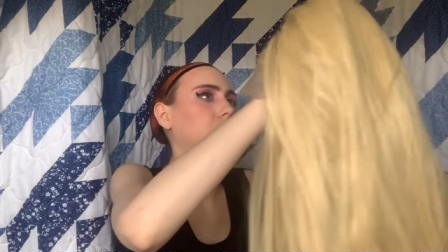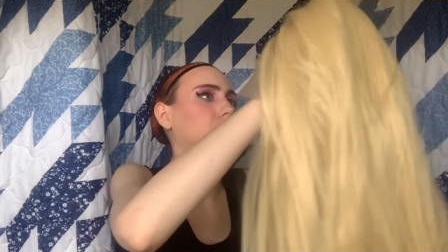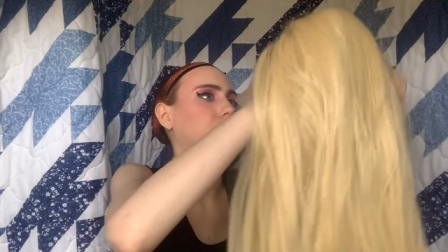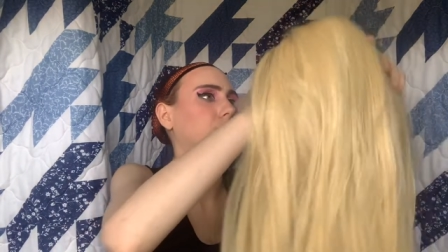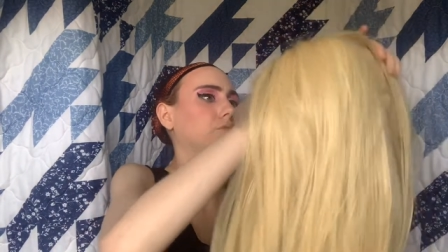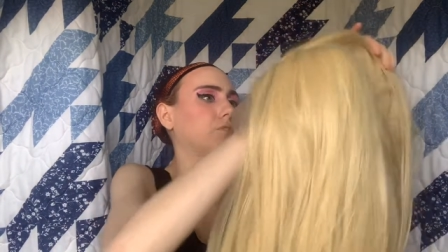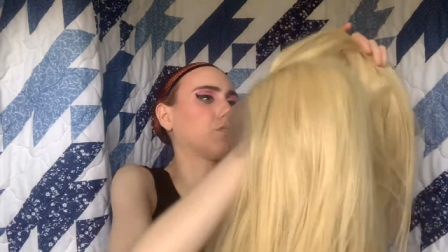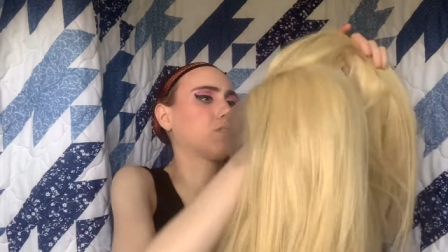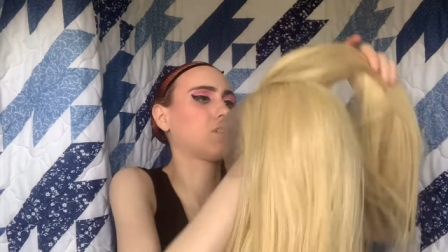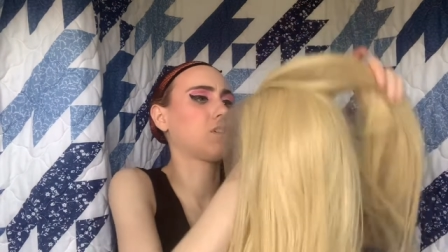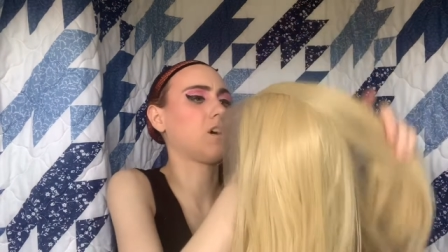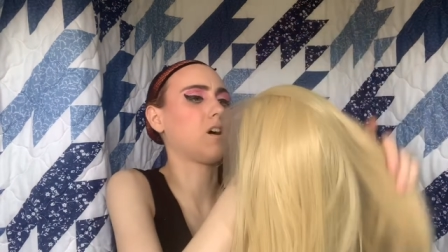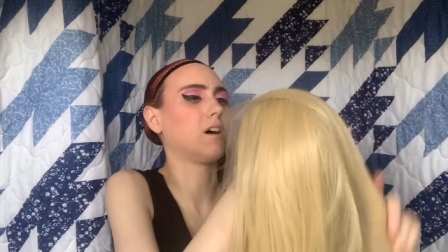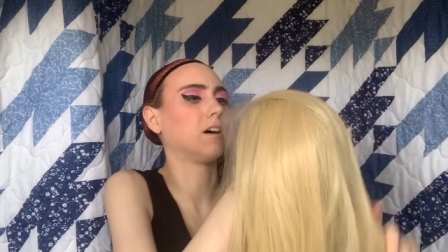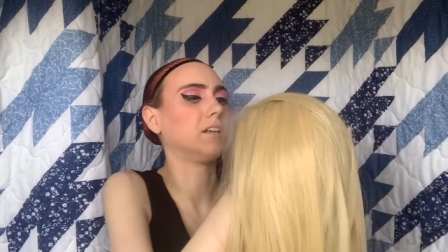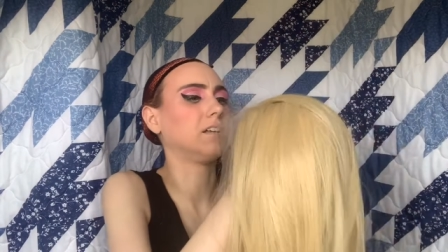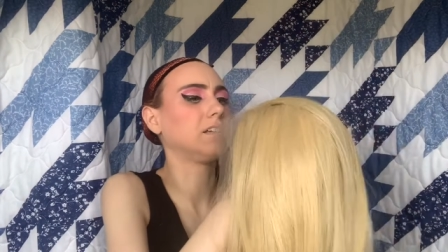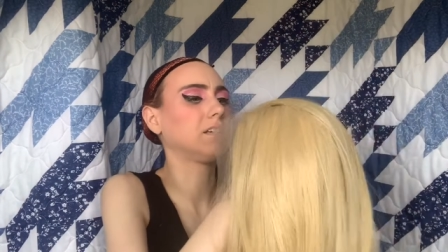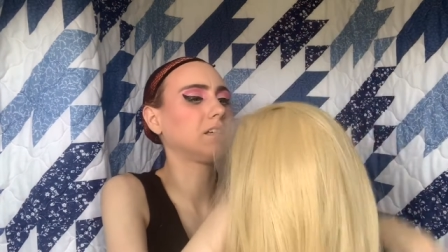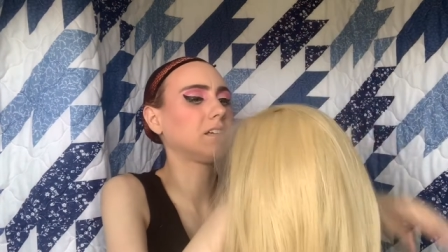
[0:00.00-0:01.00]
for
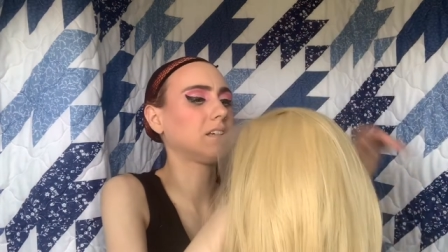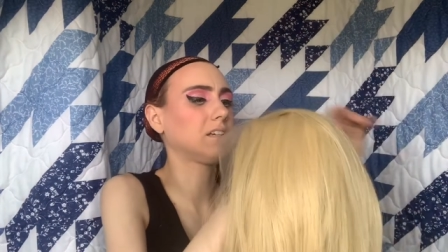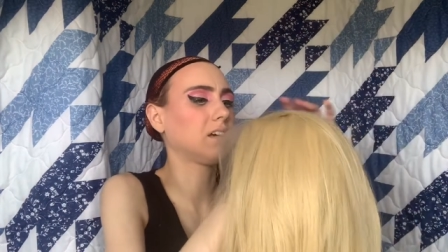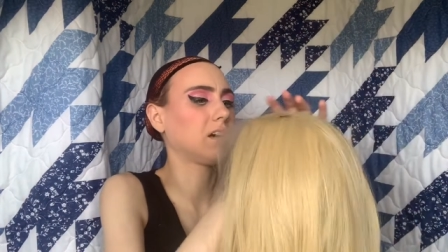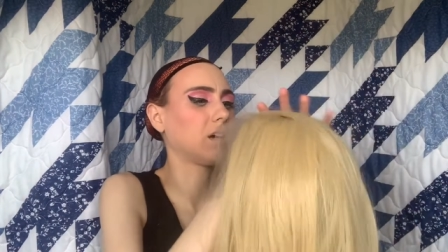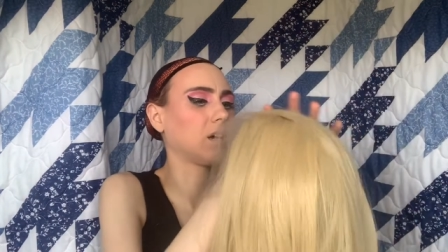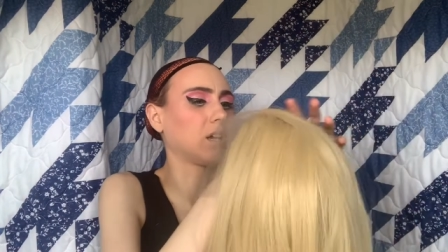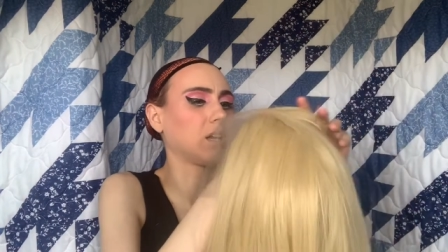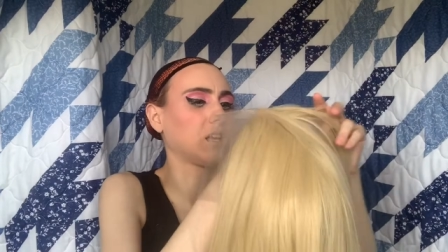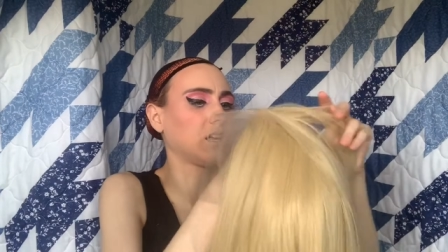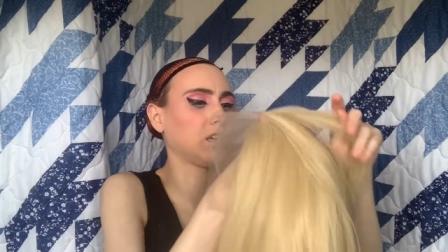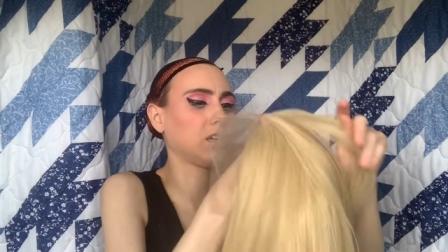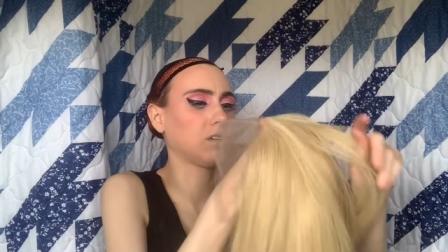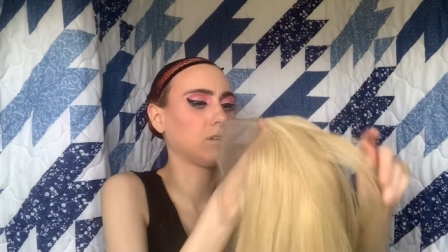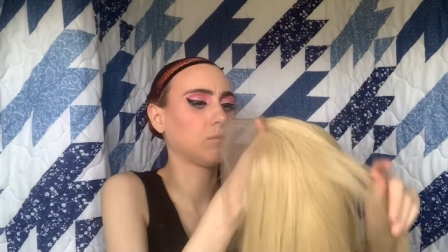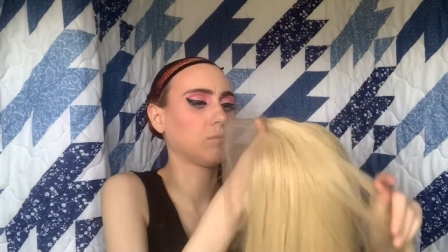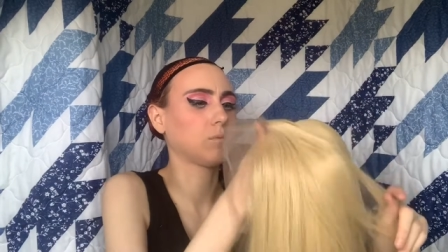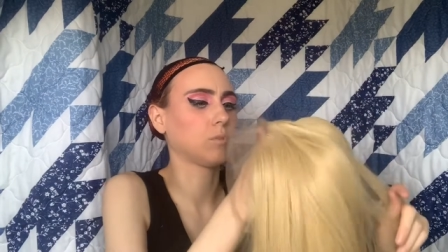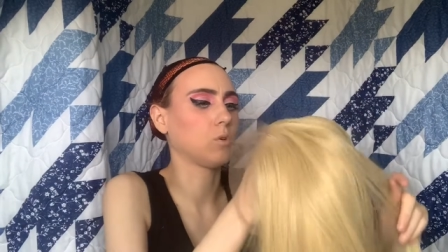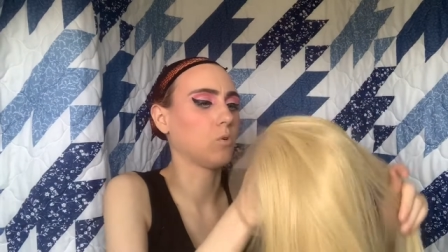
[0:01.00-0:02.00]
cutting it, I
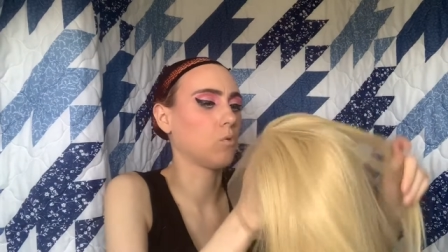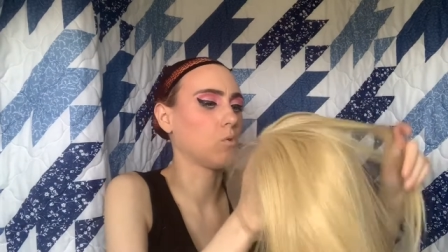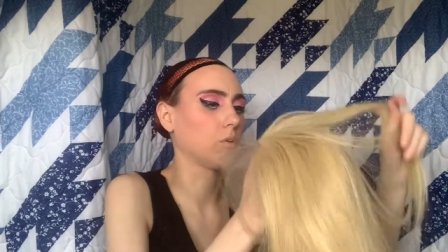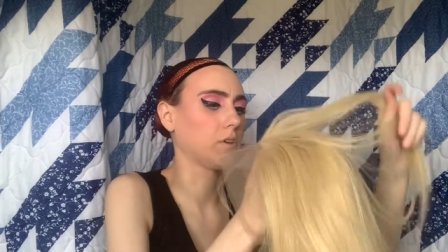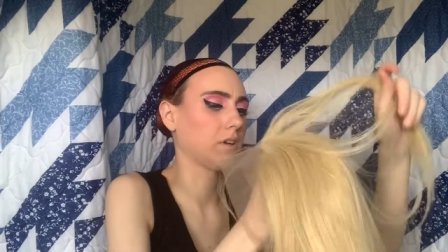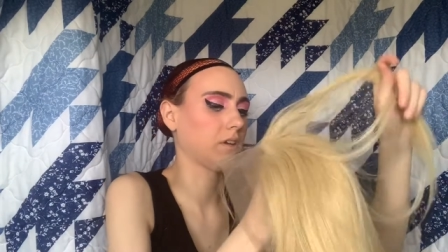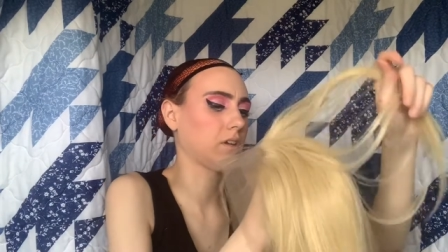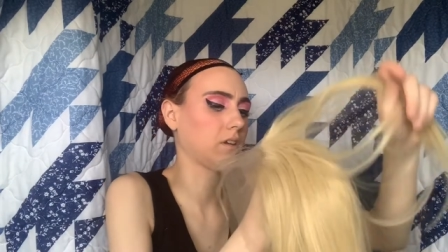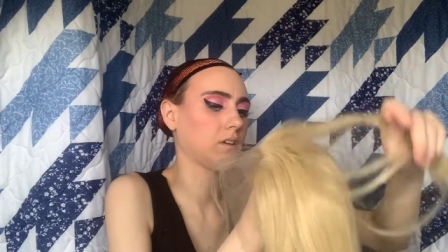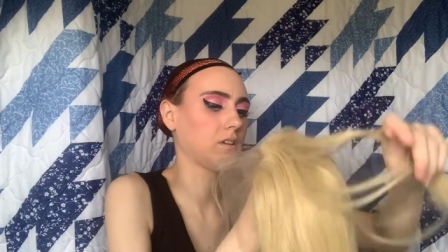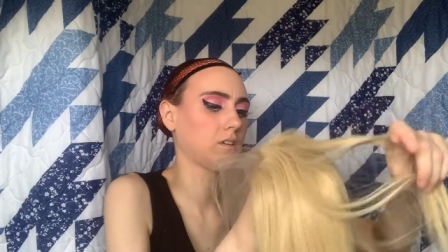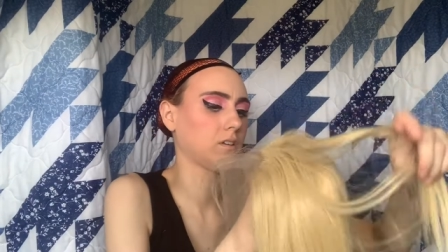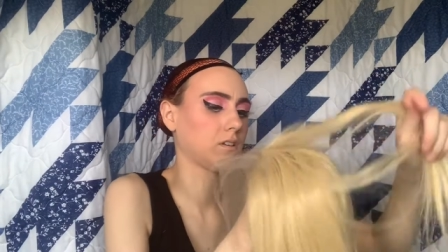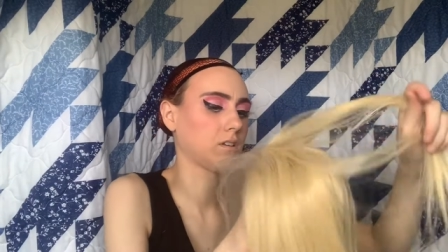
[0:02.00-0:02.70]
am going